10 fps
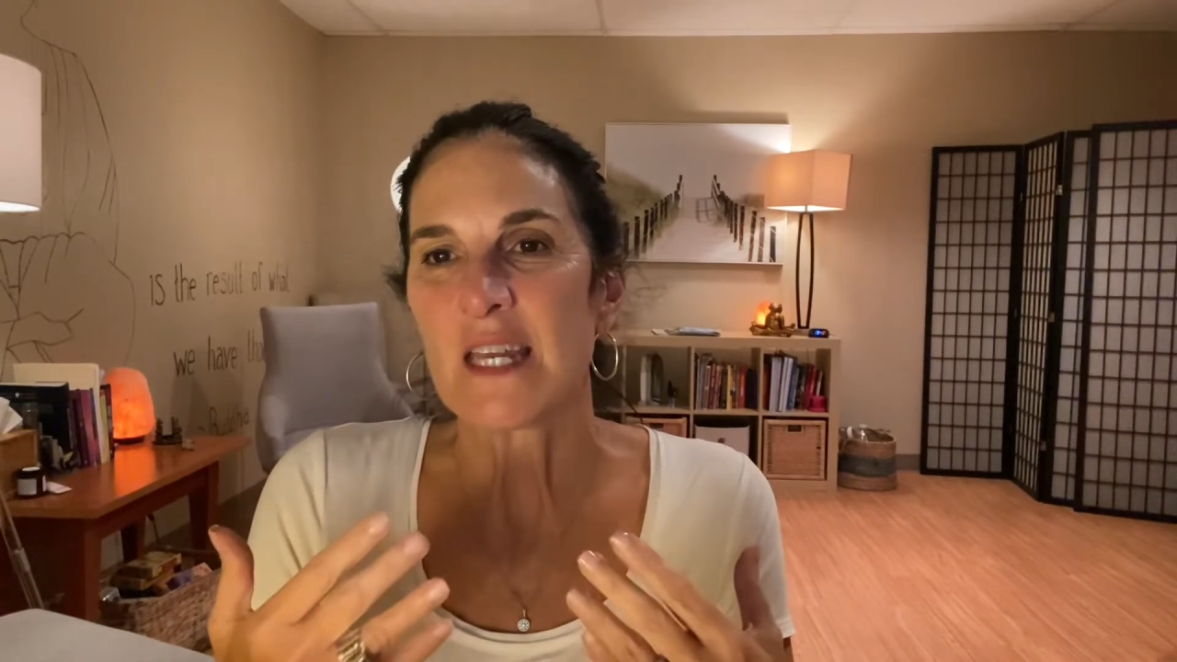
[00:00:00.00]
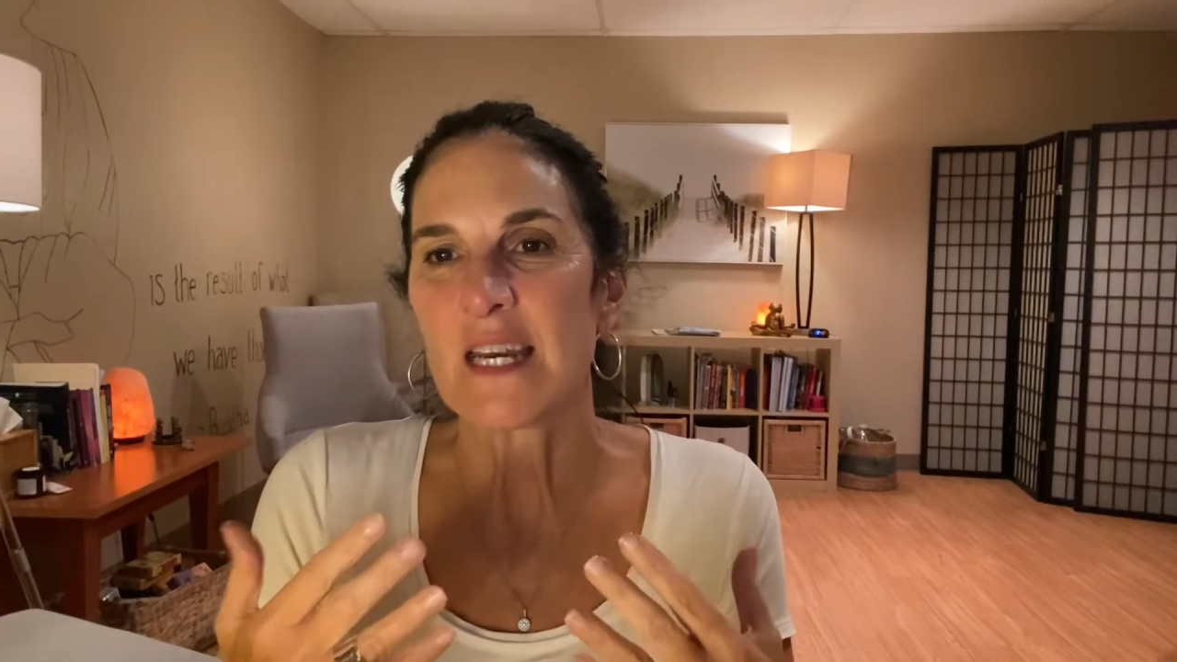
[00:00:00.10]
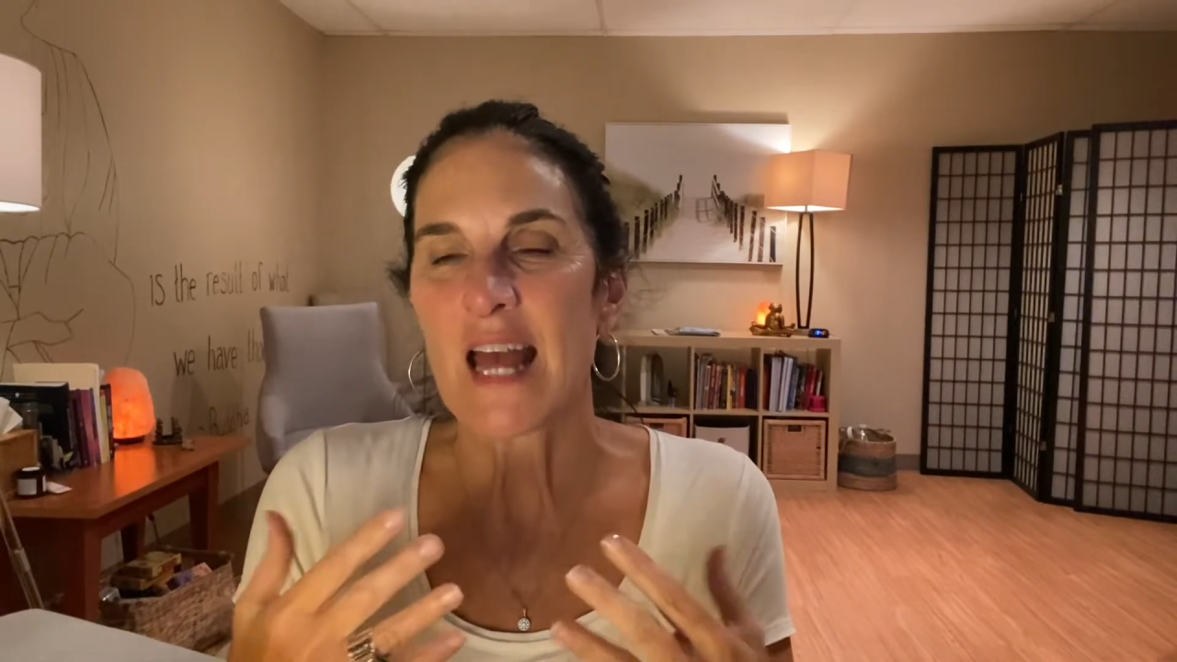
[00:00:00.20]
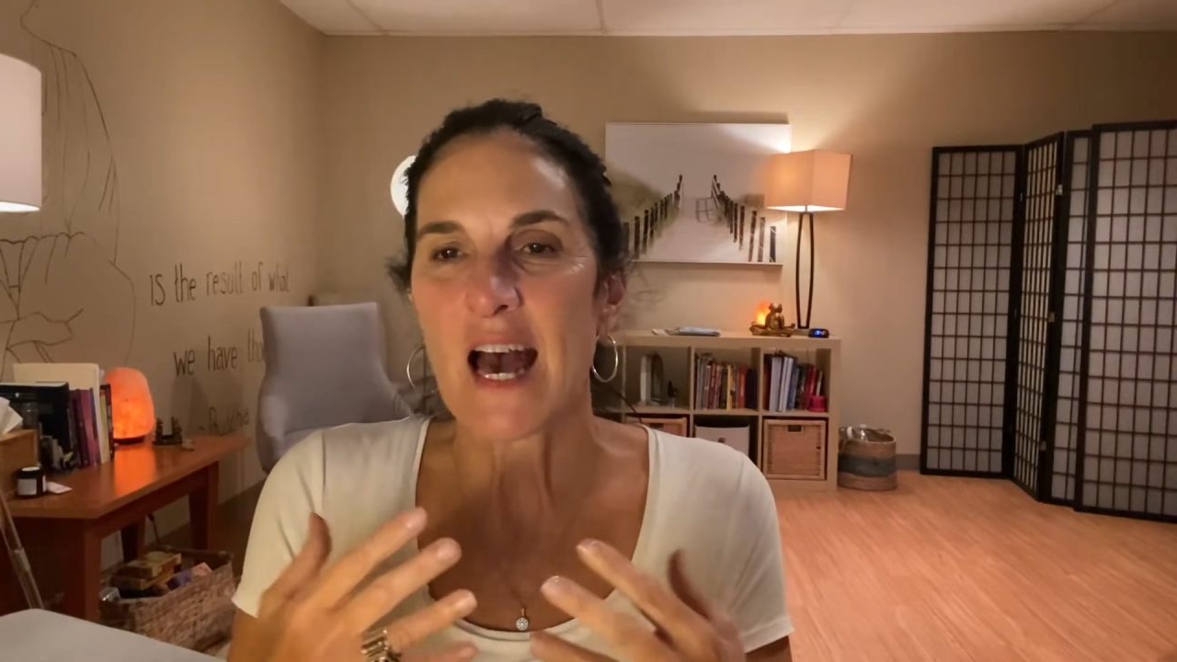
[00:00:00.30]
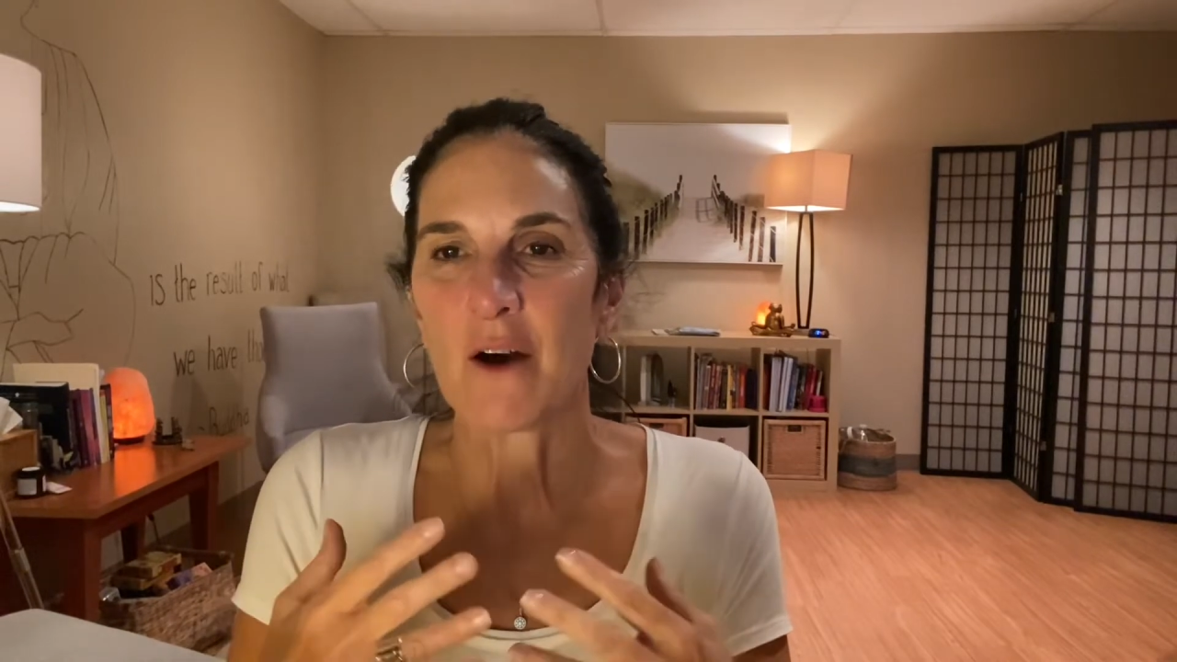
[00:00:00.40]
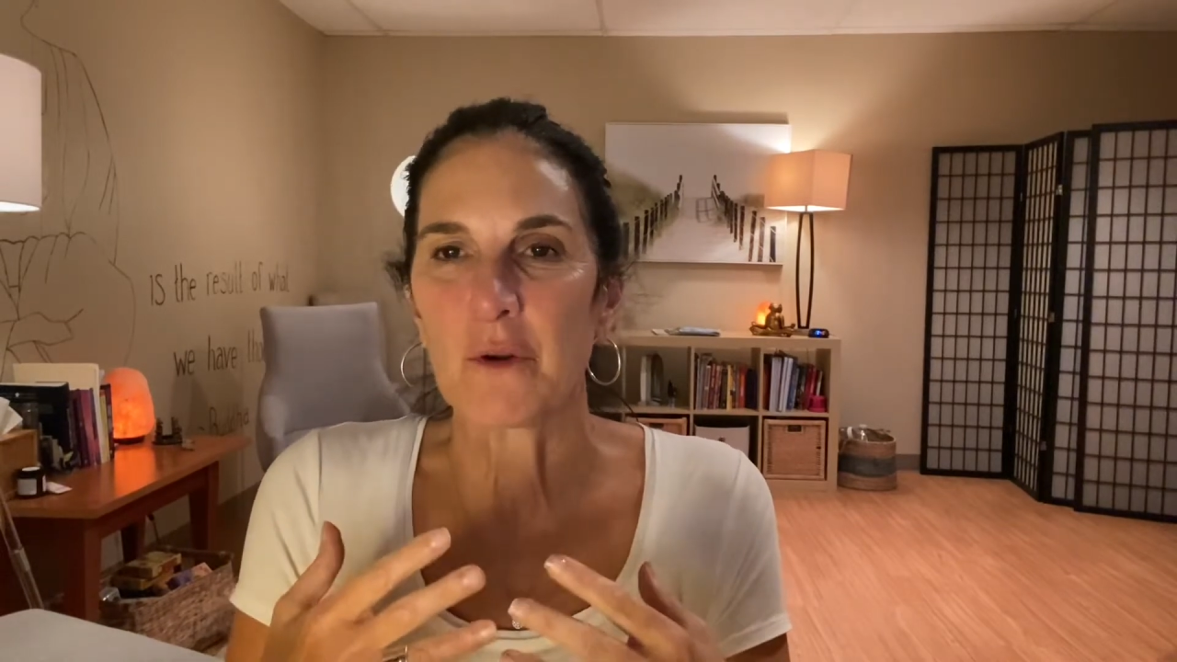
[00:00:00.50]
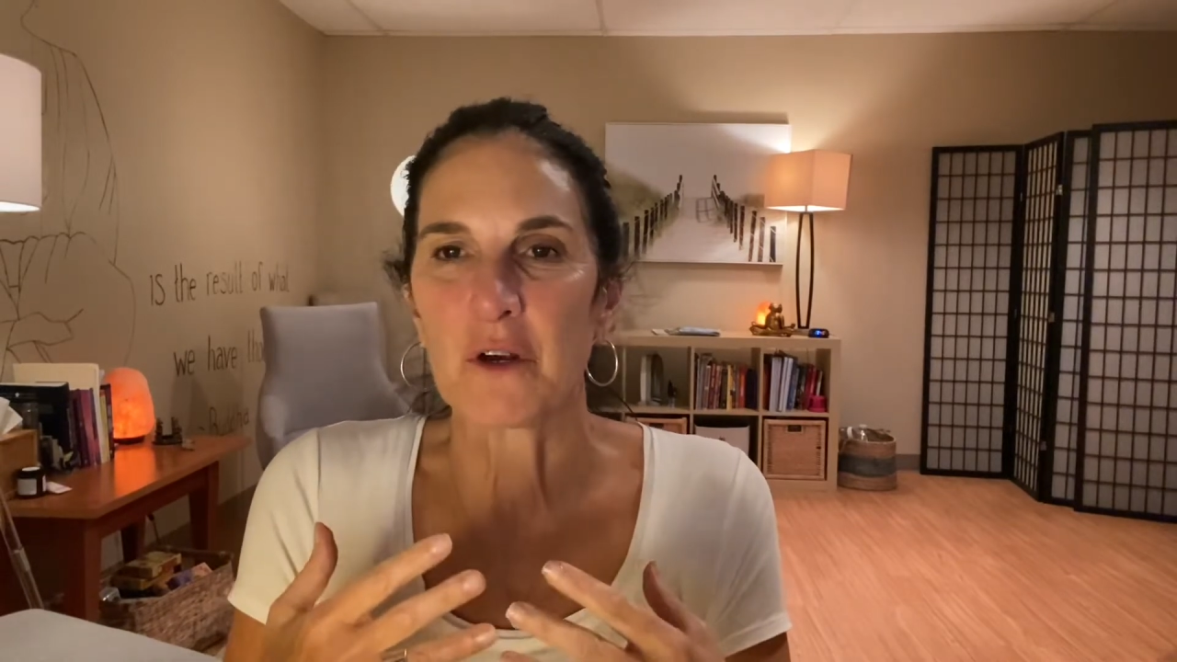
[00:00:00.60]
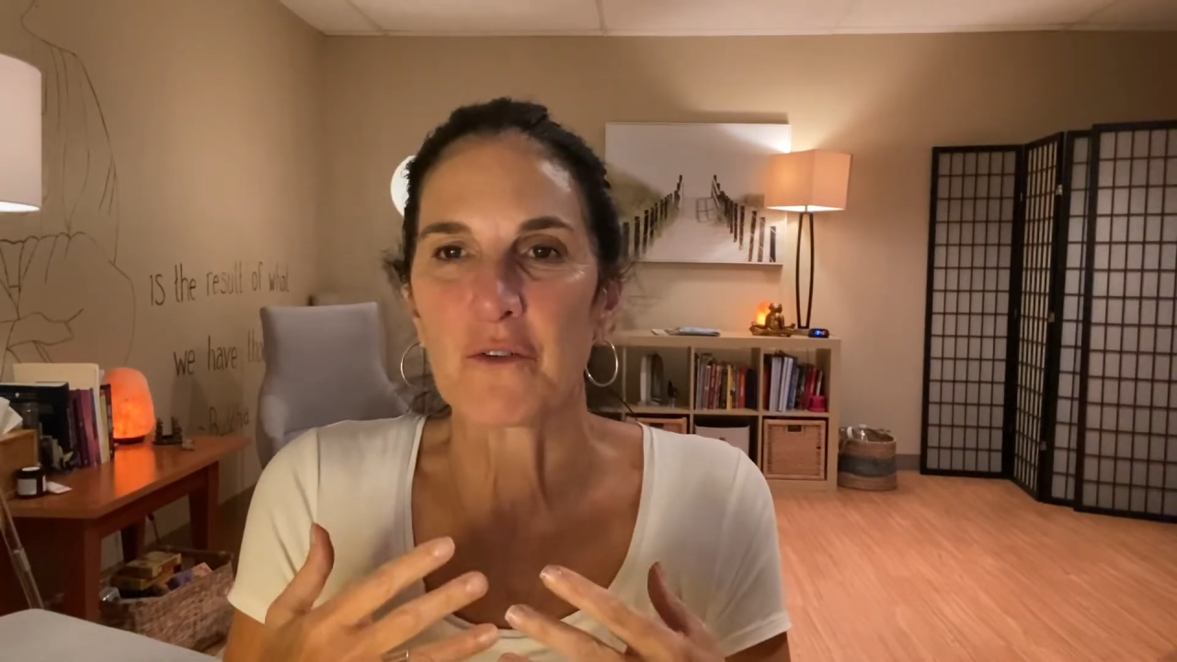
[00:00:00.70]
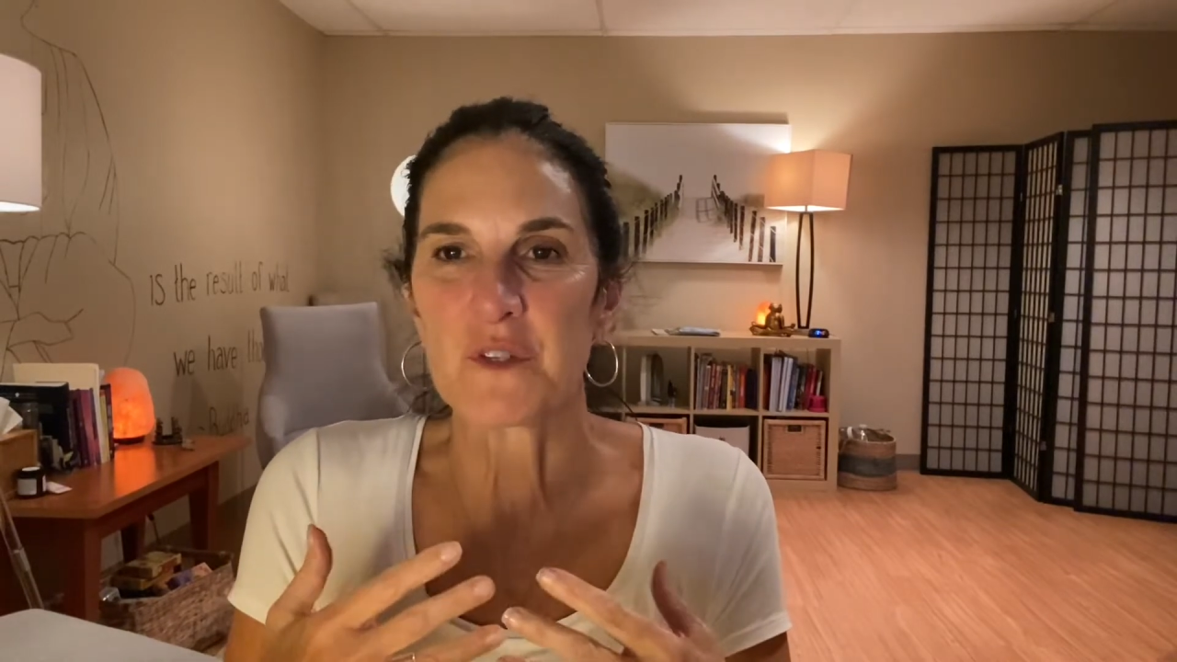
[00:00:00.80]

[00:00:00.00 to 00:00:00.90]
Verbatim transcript: and out of,